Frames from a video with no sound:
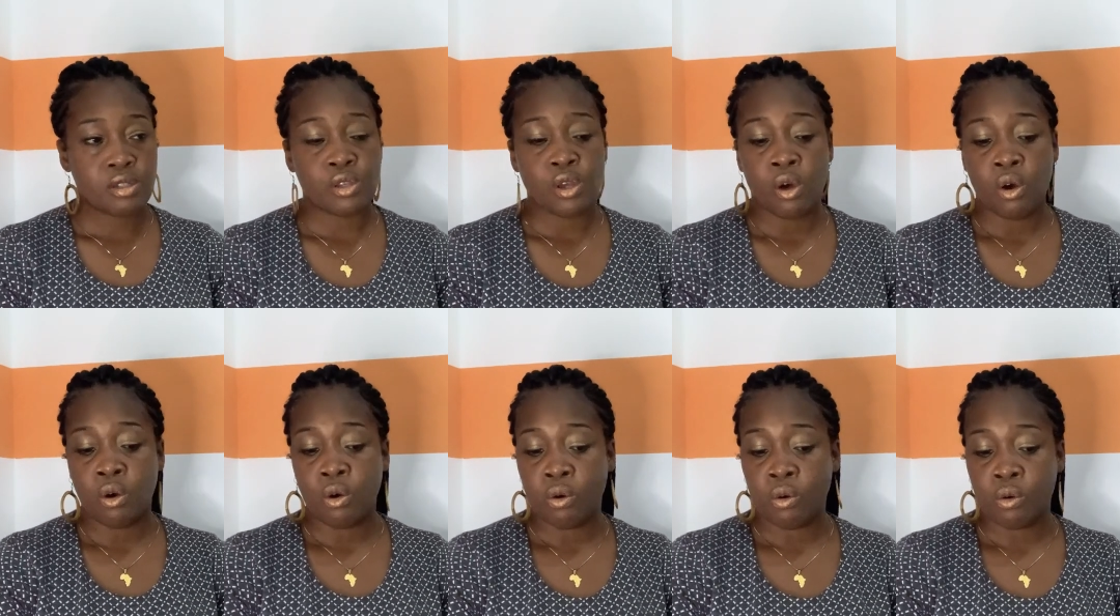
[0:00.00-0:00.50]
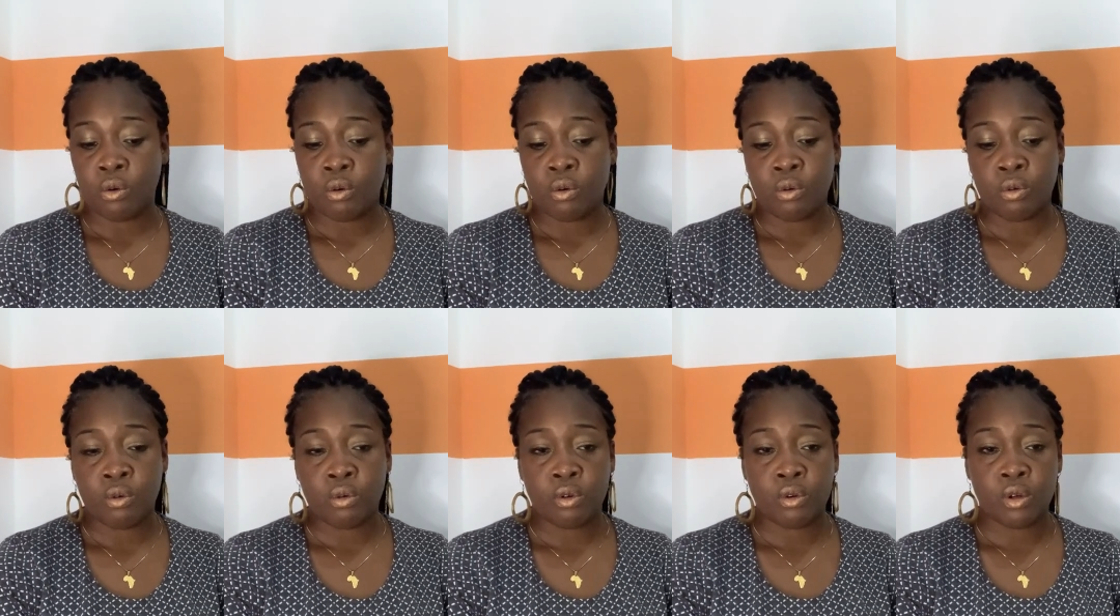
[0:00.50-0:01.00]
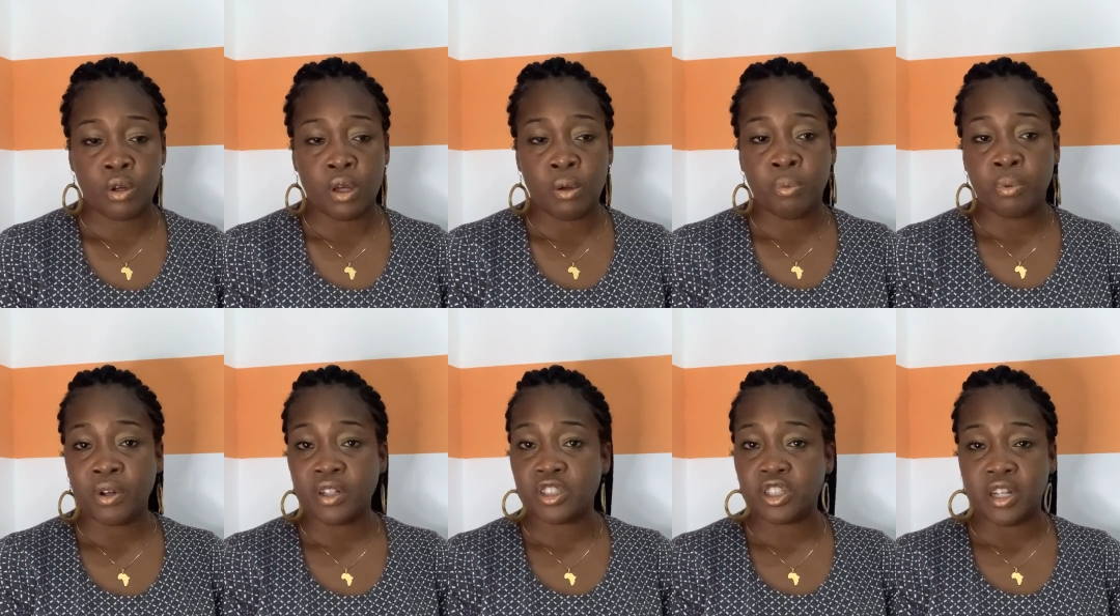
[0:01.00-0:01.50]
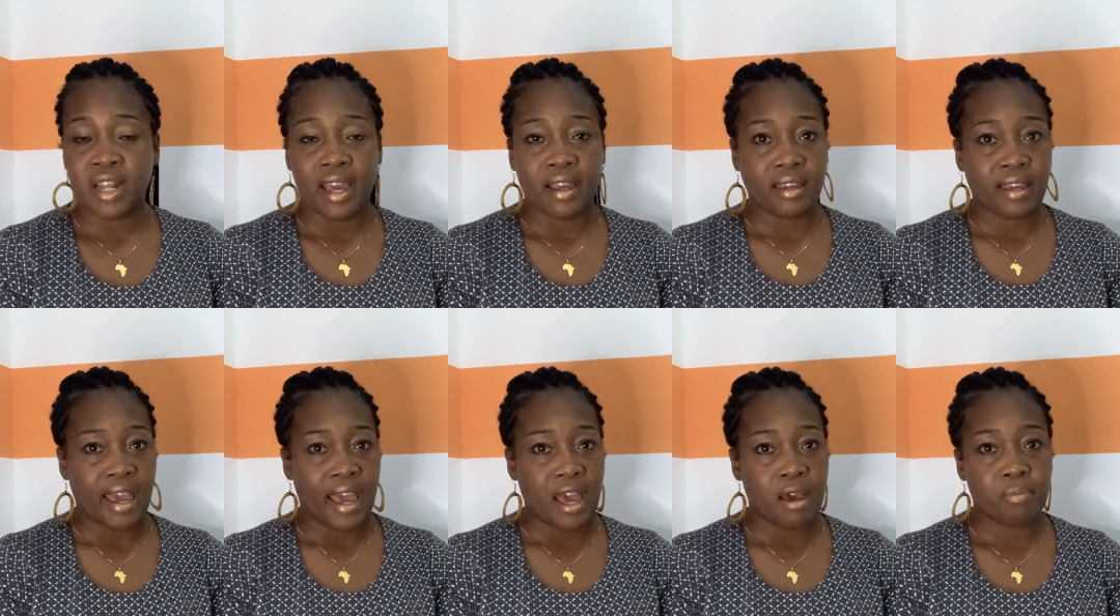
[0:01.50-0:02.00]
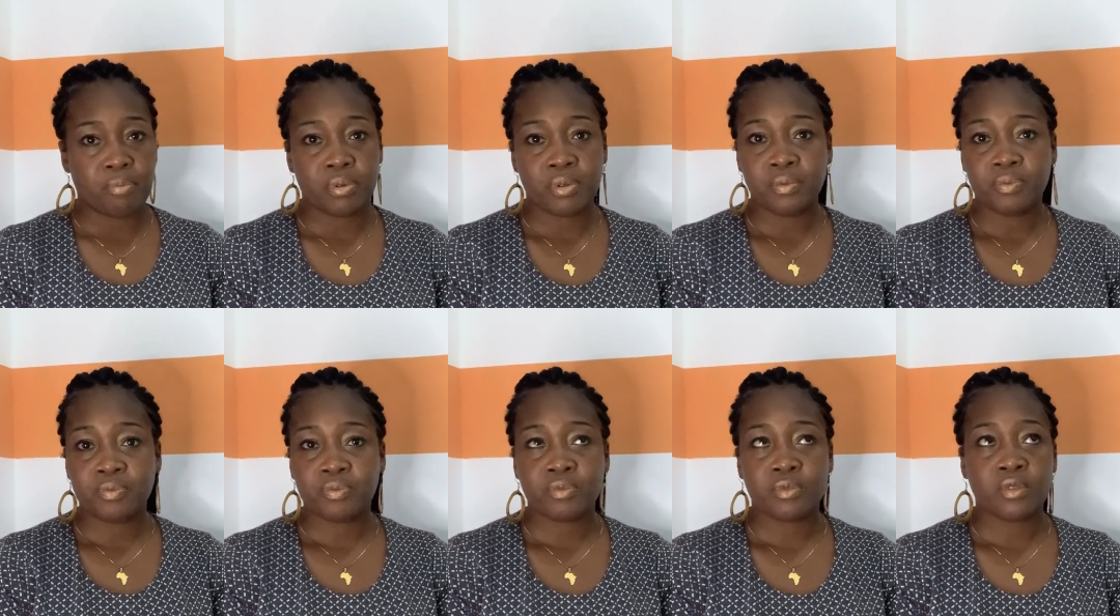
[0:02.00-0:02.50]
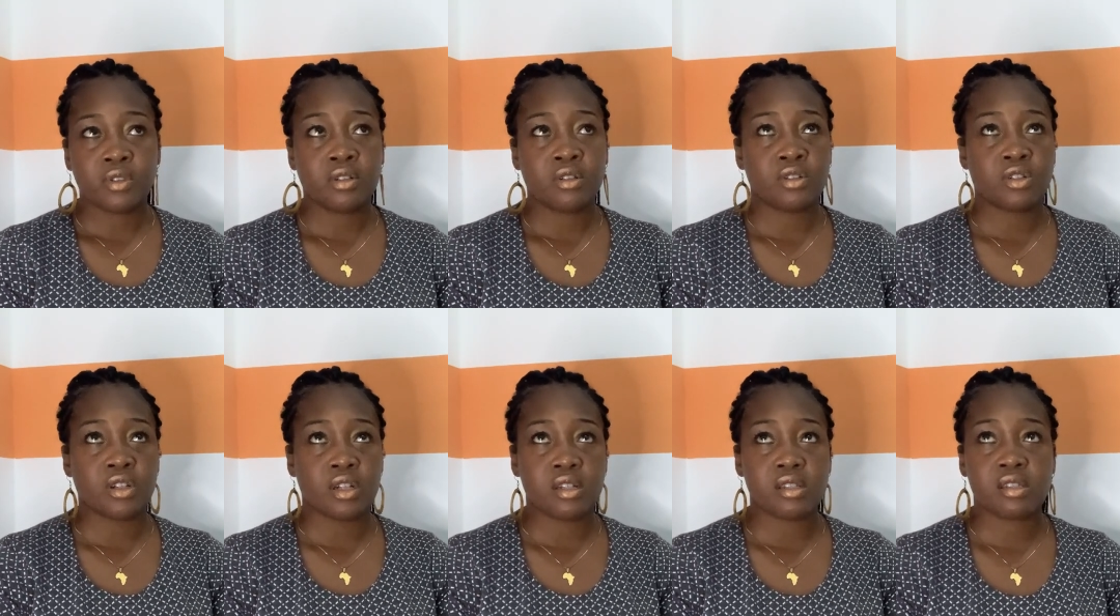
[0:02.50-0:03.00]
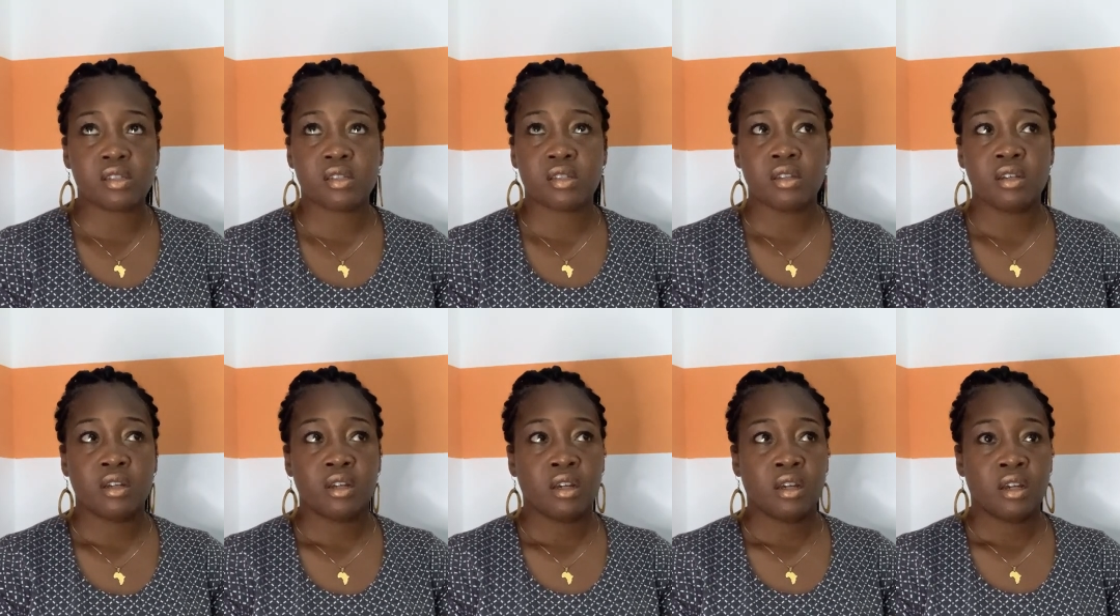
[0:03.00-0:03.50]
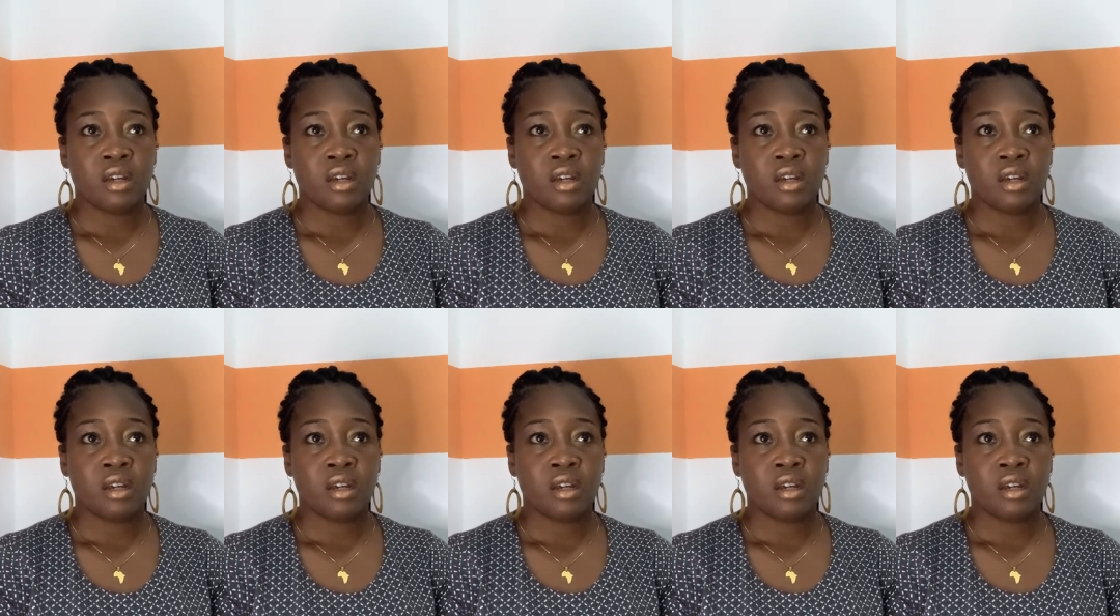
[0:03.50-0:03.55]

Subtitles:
So bridging that gap, just